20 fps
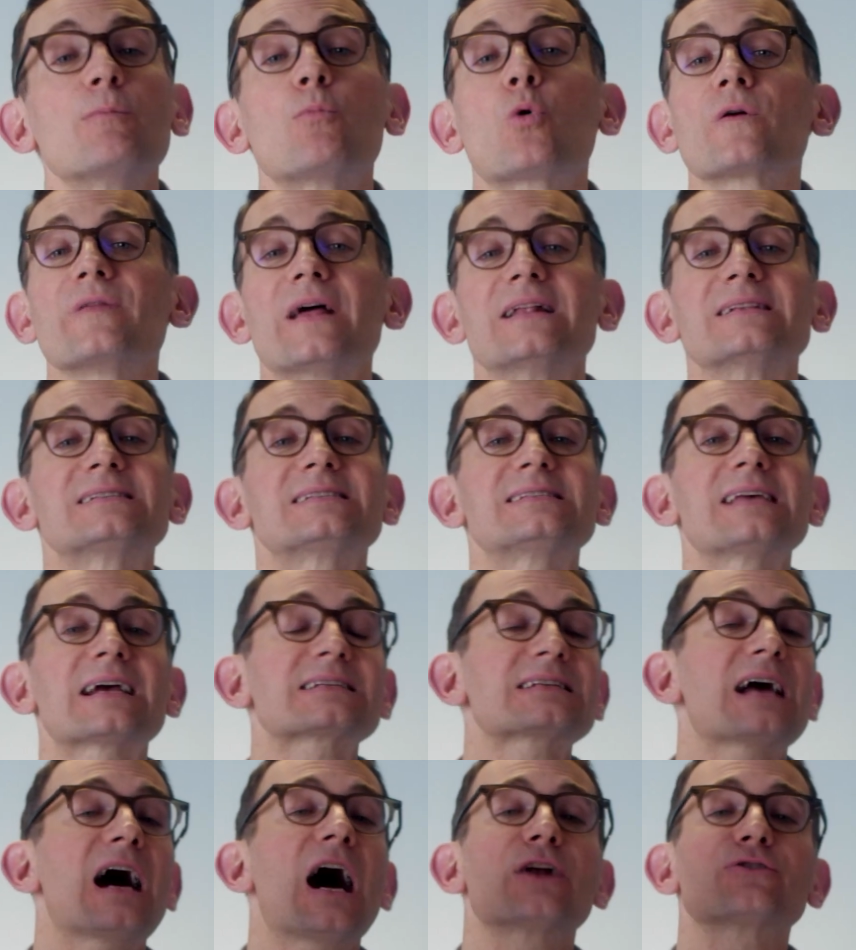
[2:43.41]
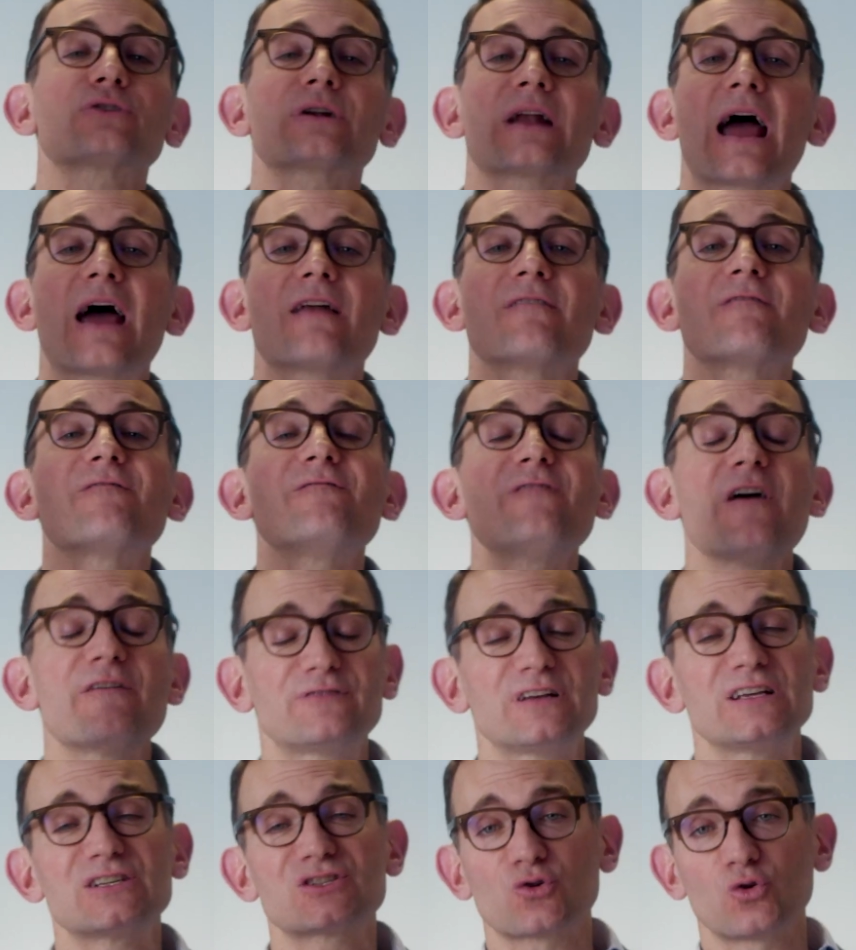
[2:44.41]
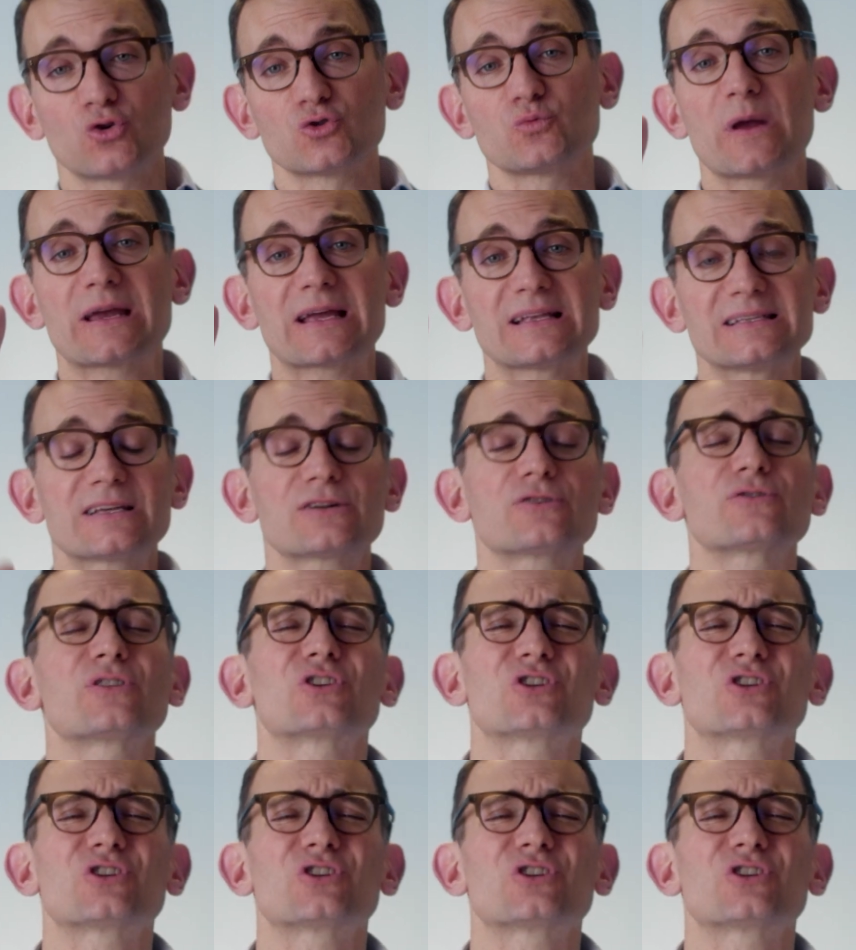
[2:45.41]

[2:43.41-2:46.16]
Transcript: the more than six hundred fifty schools we considered,